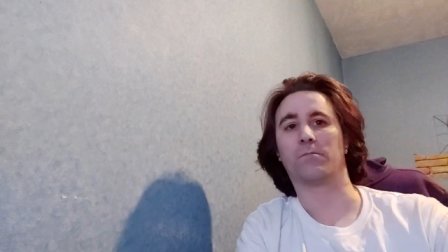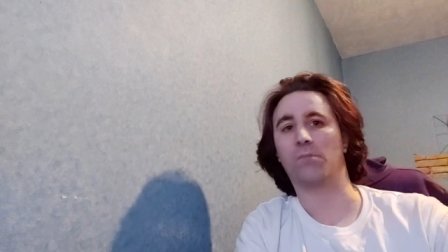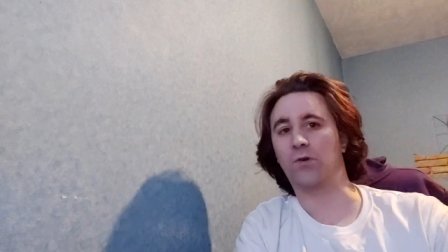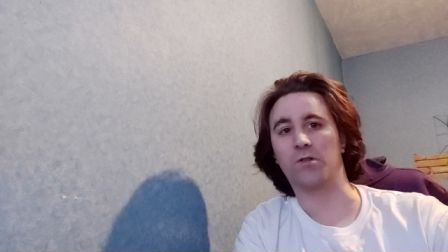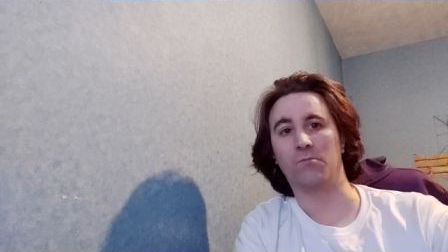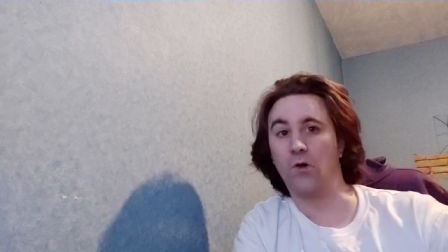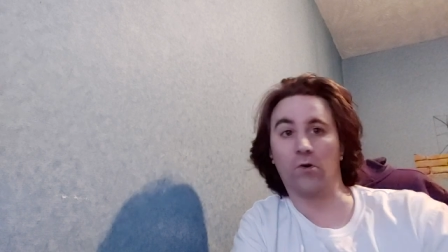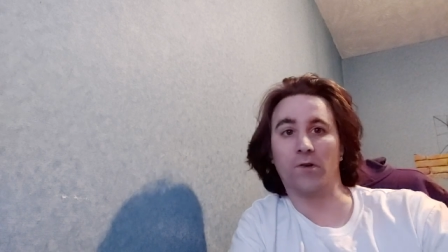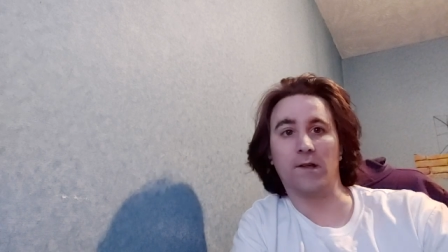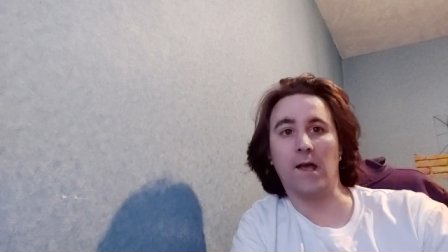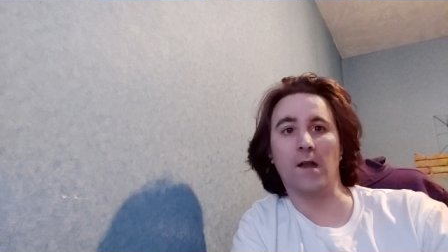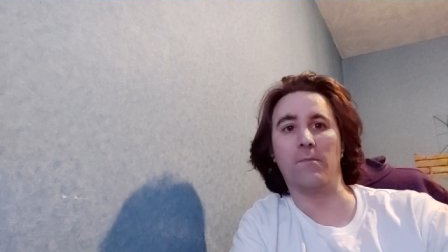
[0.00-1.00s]
because I'm not
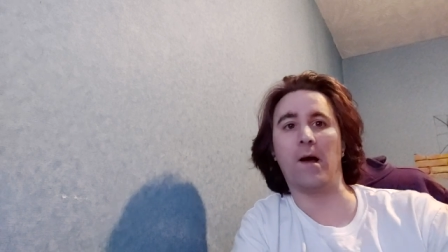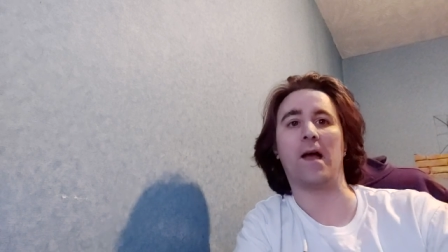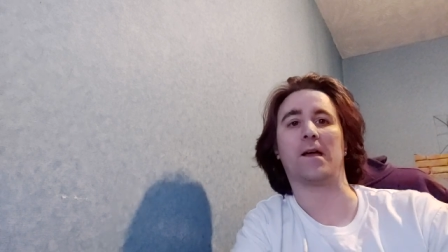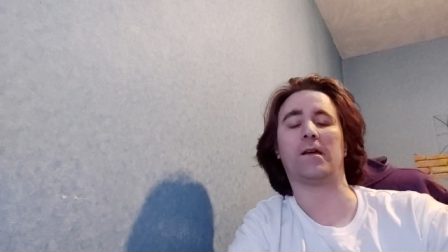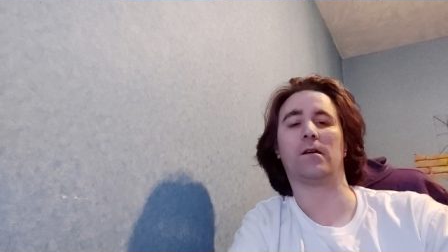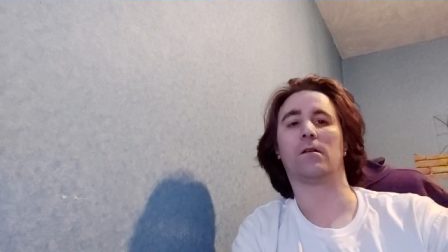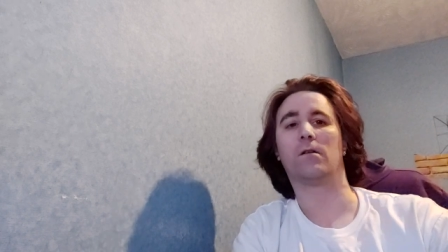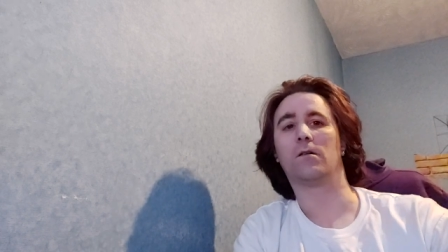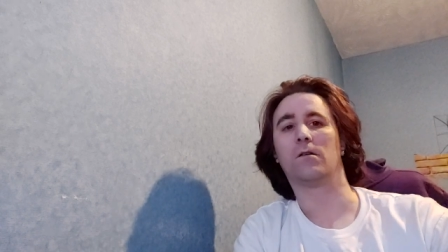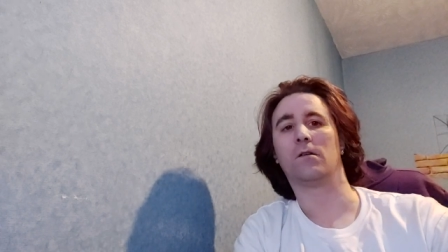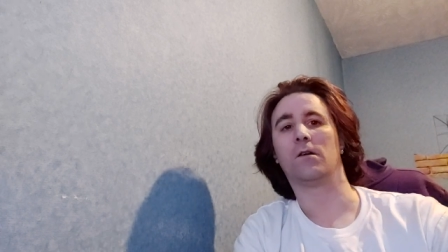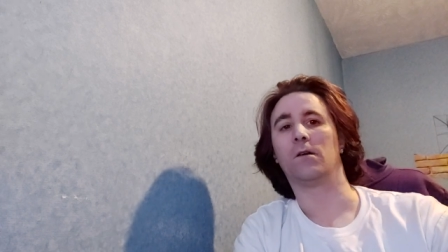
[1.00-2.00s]
going to get it back
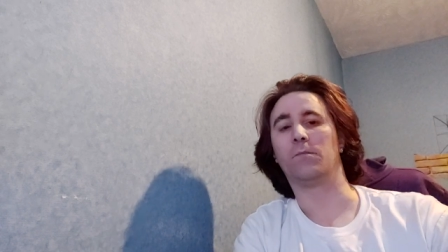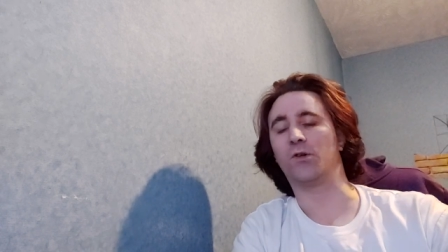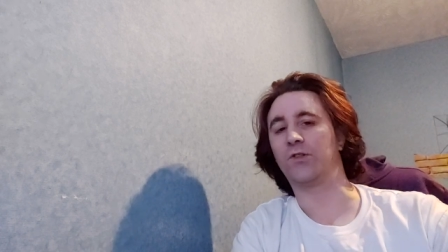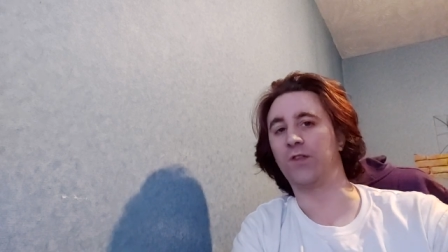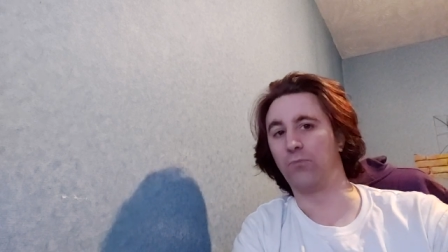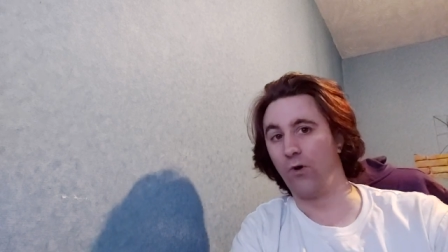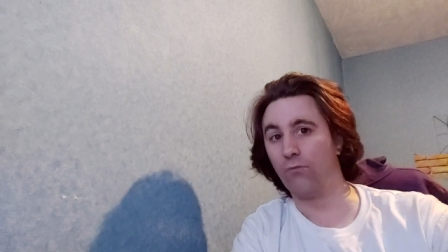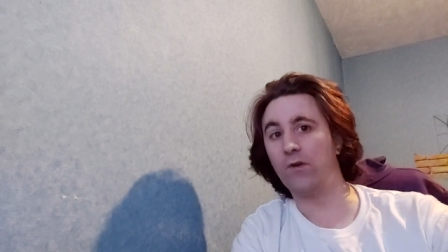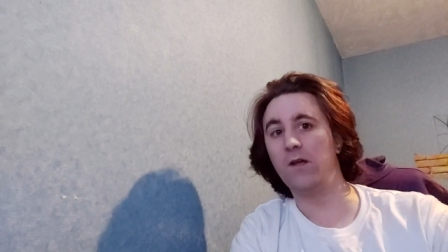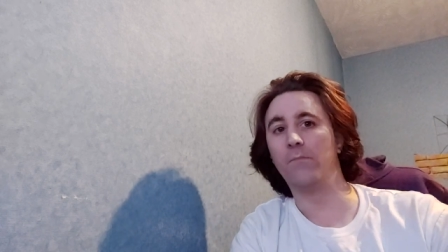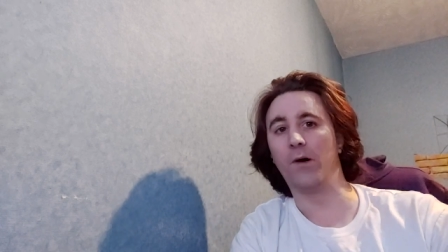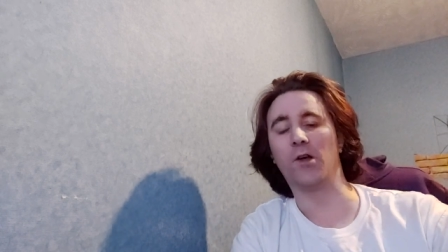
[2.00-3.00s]
because they won't
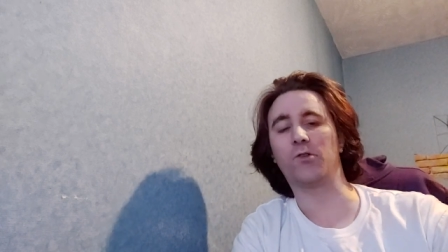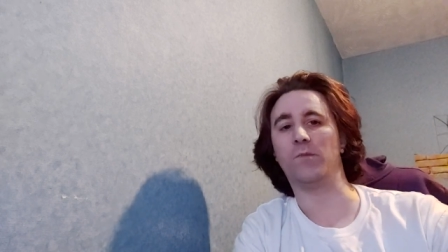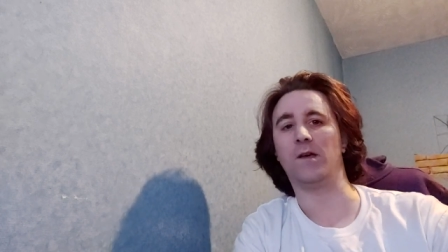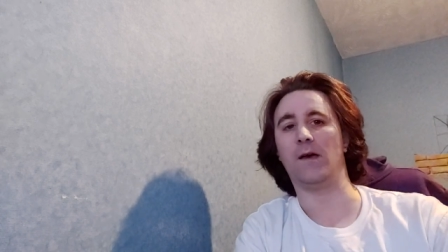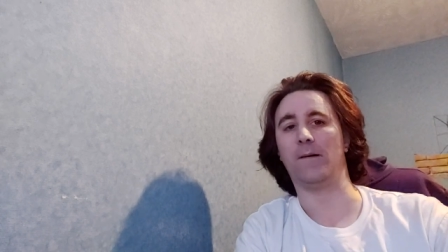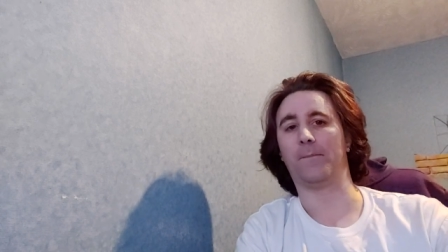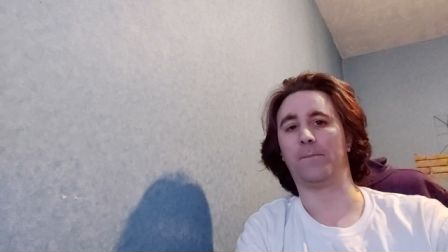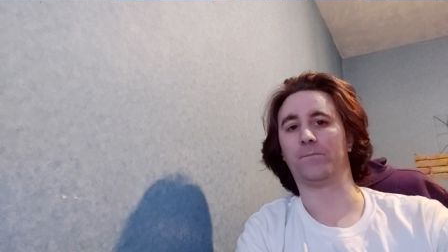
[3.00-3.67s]
reimburse me it.